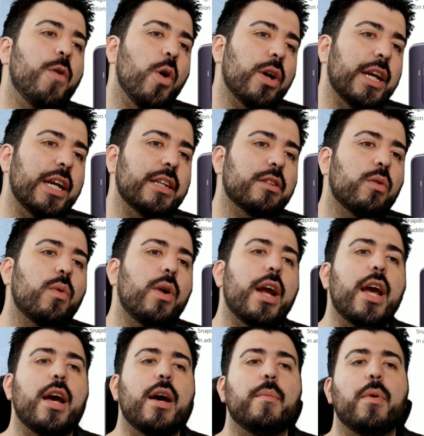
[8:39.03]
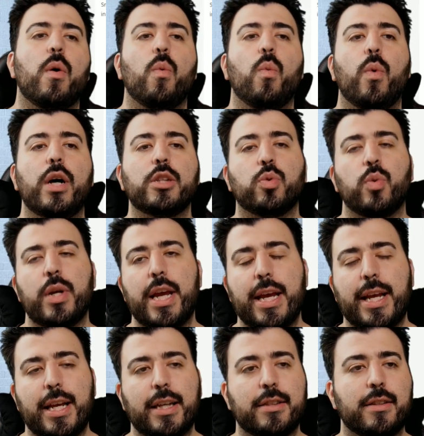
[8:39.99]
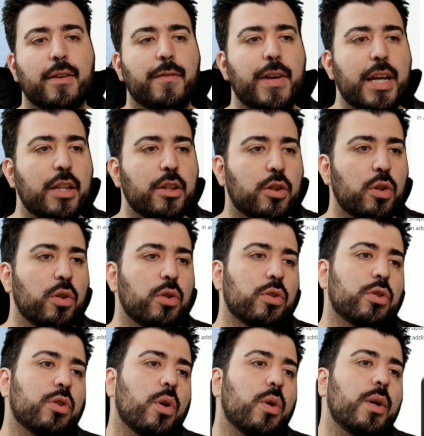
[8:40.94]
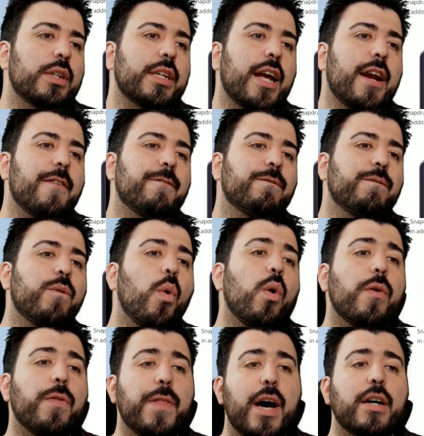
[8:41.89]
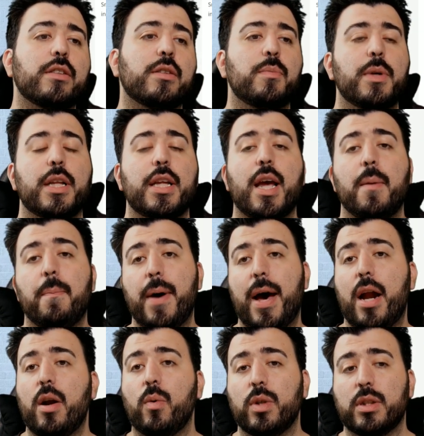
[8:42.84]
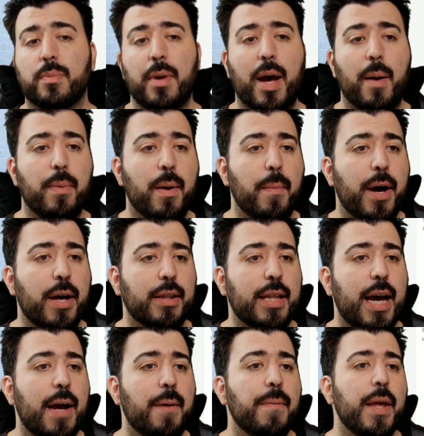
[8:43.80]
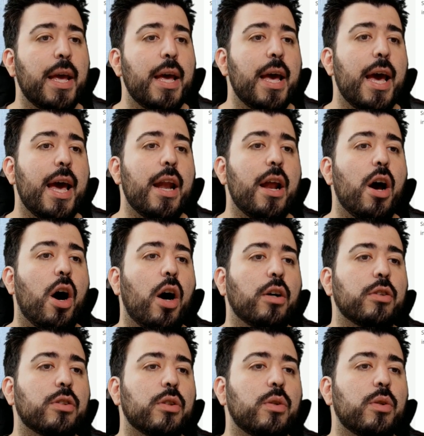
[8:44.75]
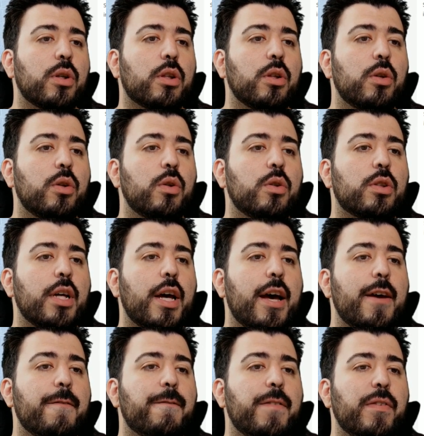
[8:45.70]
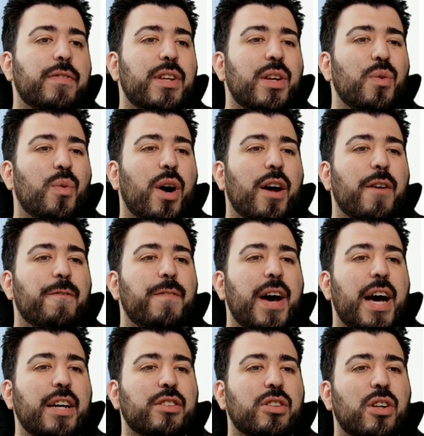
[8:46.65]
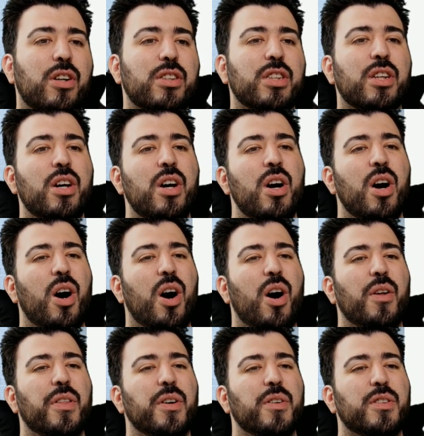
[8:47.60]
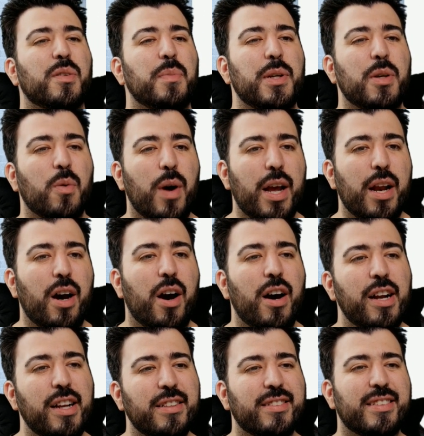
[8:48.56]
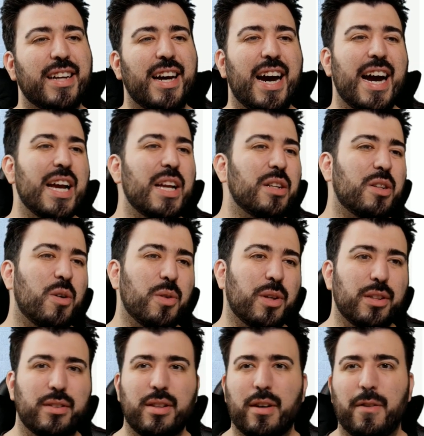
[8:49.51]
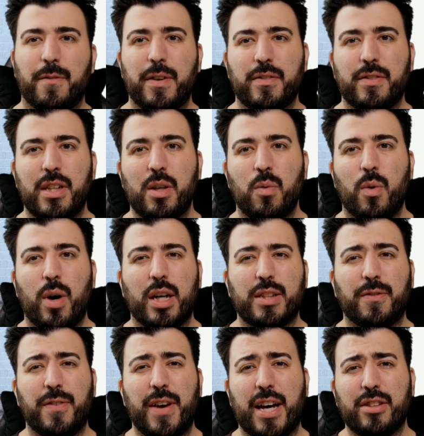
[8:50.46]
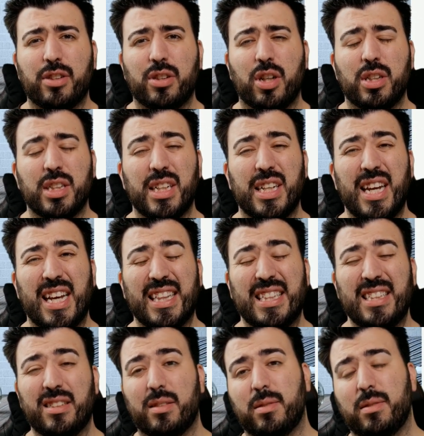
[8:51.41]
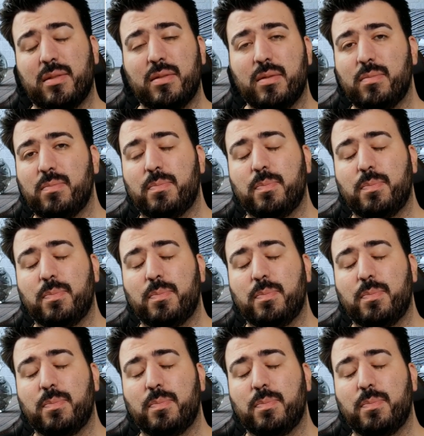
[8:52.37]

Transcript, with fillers: 4 gigs of RAM, 128 gigs of internal storage, and a 4,000 milliamp battery, which I'm happy about that. And it also includes a 15 watt fast charging, although to be quite honest, I don't consider 15 watts fast charging at this